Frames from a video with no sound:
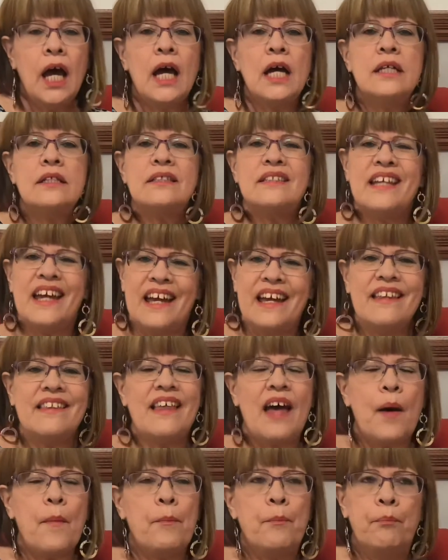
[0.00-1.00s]
take
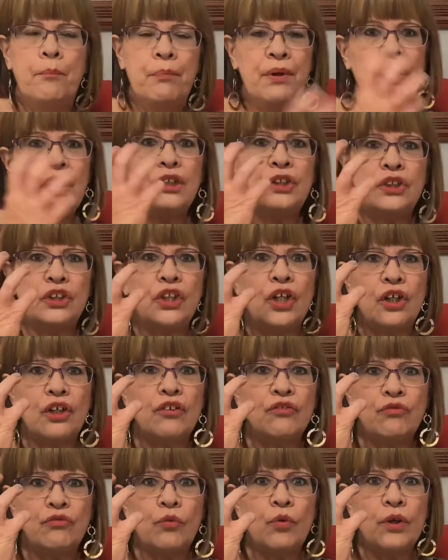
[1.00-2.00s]
that big chunk
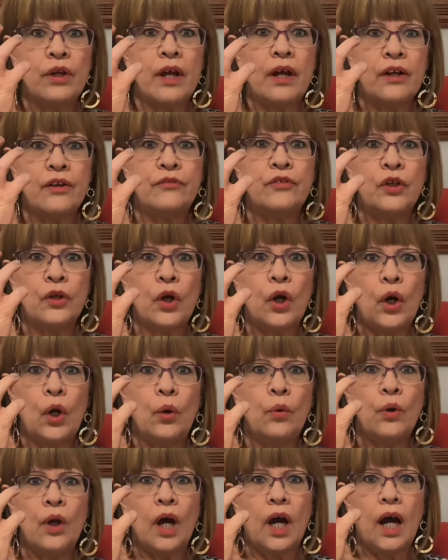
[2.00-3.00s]
of wood out of your
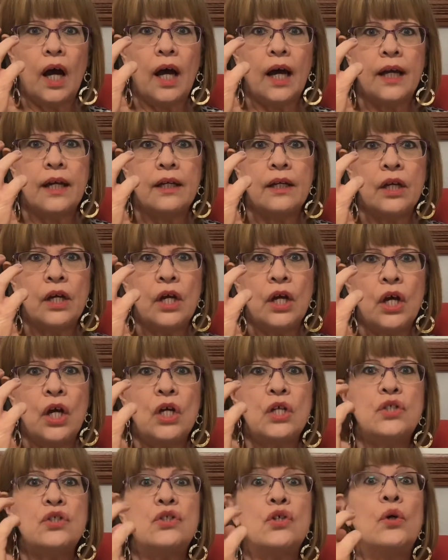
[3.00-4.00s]
own eye
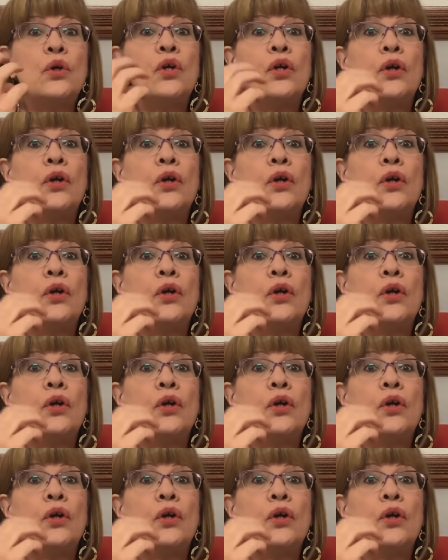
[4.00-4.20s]
so you're